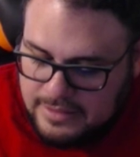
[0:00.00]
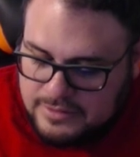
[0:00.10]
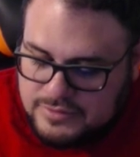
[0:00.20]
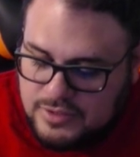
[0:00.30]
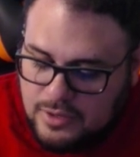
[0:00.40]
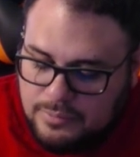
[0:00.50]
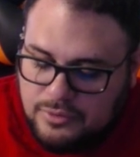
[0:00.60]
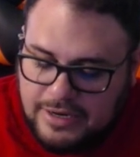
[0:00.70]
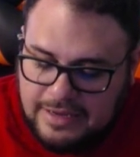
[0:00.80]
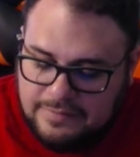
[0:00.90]
Some
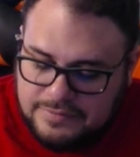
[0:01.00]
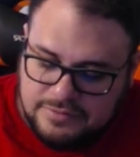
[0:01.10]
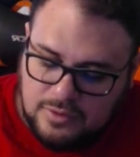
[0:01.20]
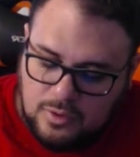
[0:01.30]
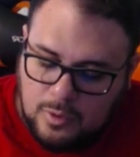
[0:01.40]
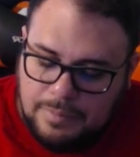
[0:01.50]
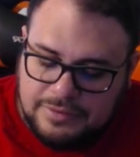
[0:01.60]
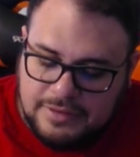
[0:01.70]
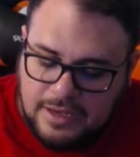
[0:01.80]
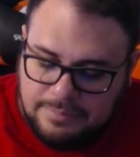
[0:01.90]
graves
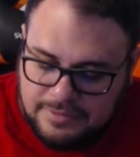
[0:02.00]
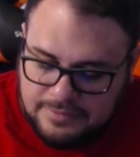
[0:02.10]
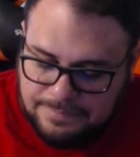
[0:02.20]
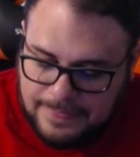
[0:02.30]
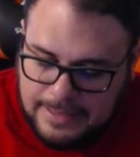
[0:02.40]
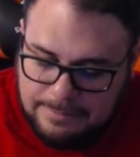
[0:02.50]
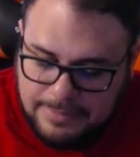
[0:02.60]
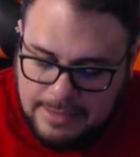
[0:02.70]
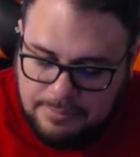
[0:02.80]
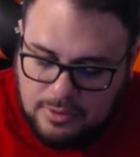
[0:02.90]
opened up, and
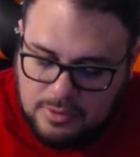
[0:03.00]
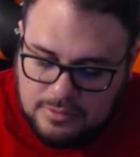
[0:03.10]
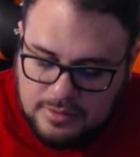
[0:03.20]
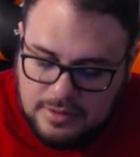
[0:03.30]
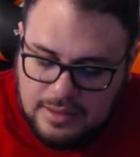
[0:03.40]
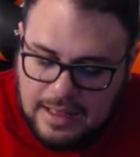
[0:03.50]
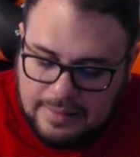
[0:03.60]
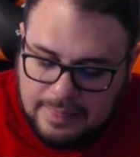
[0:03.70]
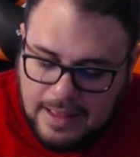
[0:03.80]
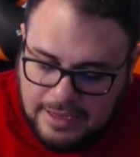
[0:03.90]
people,
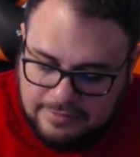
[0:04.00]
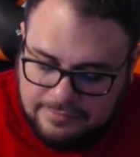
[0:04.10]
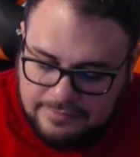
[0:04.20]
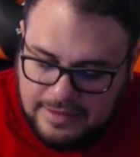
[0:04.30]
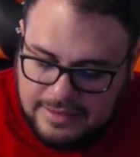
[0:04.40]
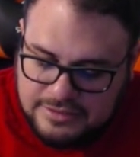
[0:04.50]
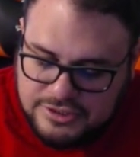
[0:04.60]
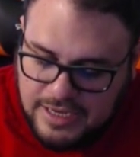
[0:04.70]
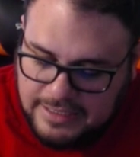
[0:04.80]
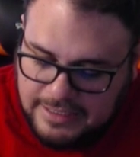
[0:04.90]
alive and
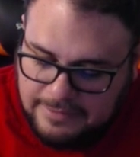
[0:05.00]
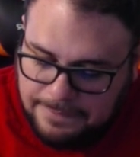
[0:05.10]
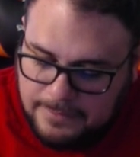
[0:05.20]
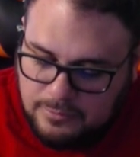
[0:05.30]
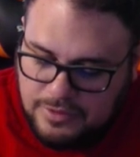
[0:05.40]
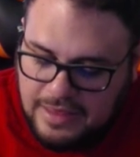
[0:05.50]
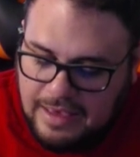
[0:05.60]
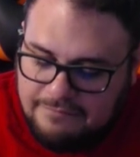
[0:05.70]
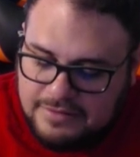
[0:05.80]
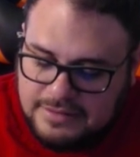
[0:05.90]
shining with
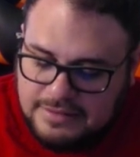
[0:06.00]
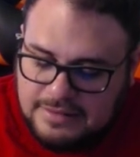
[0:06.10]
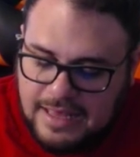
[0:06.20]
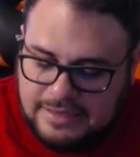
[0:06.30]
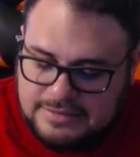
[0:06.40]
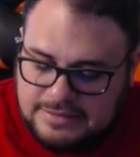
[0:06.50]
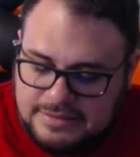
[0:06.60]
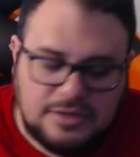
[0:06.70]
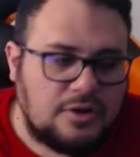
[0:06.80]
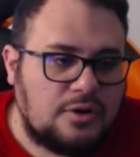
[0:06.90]
heavenly light,
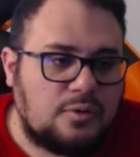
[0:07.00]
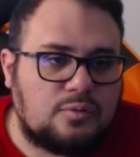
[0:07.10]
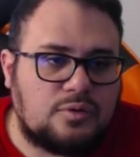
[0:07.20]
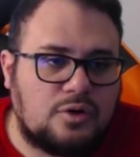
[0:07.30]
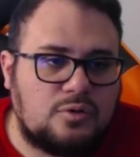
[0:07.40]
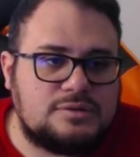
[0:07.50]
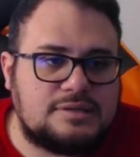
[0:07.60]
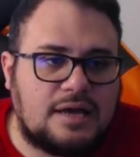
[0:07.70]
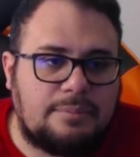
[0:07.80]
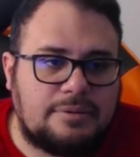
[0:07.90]
rose
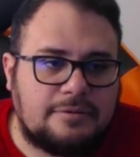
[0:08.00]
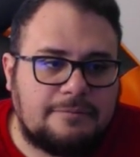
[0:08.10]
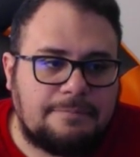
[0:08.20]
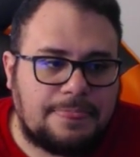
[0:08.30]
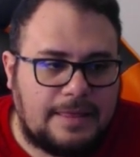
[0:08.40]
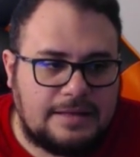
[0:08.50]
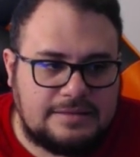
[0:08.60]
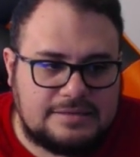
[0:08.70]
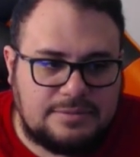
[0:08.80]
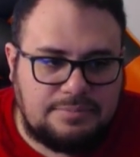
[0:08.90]
up and
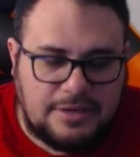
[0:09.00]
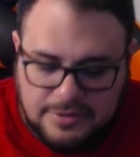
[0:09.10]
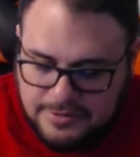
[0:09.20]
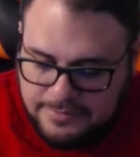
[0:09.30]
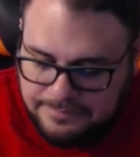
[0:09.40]
disappeared.